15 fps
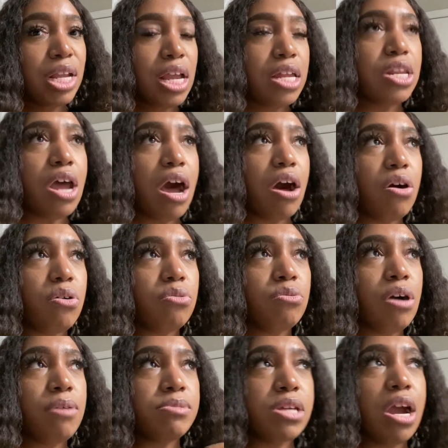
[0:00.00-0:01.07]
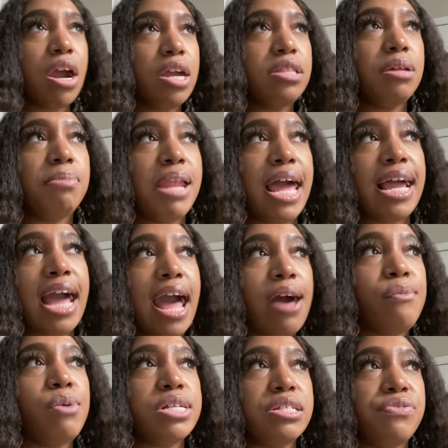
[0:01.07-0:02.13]
No, I'm sorry. The black guy
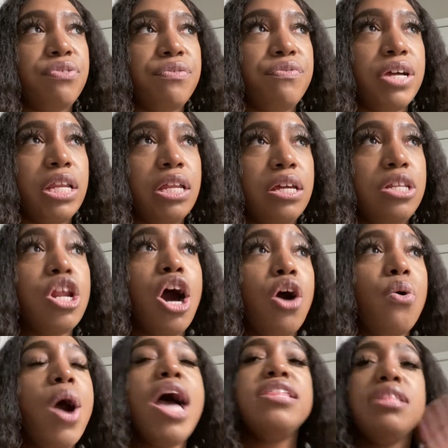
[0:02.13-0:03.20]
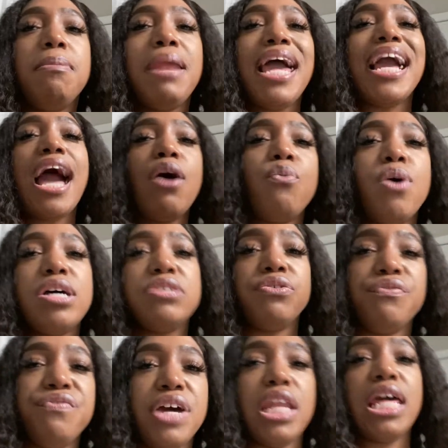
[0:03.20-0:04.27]
wasn't from Philly. No, the black guy was from
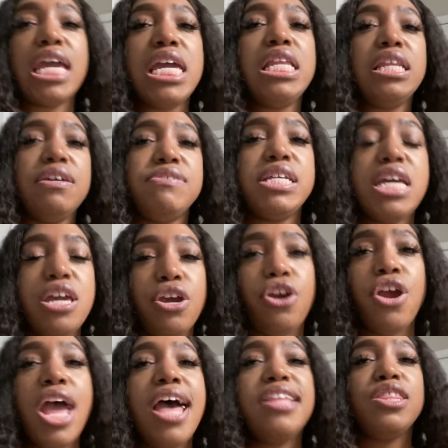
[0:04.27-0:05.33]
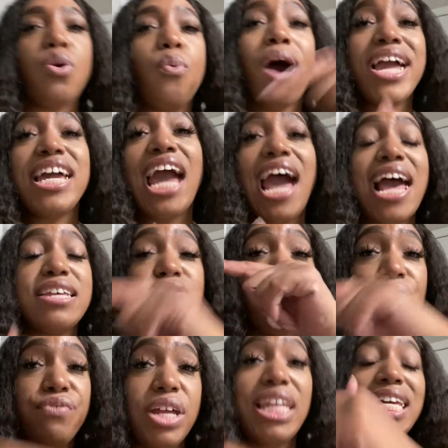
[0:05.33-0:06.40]
Philly. He lives here. The white guy is from
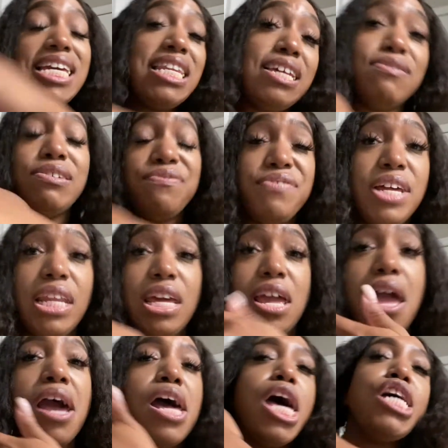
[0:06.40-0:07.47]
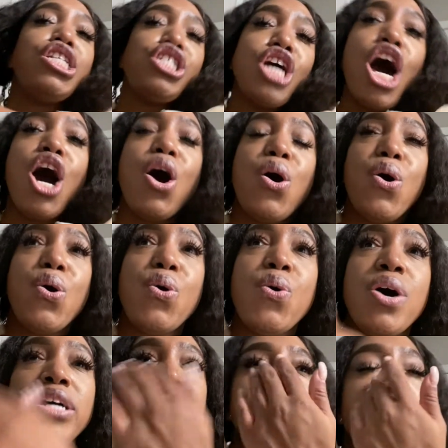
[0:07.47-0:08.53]
Philly. He lives in Philly.
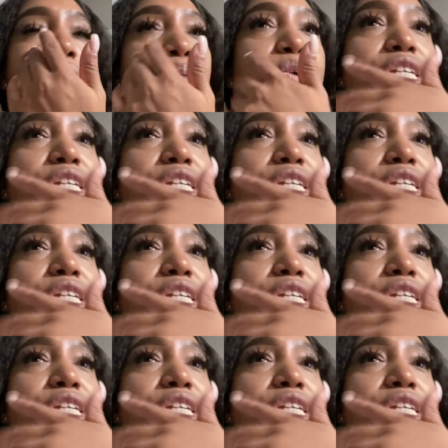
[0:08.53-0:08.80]
So, you know, we're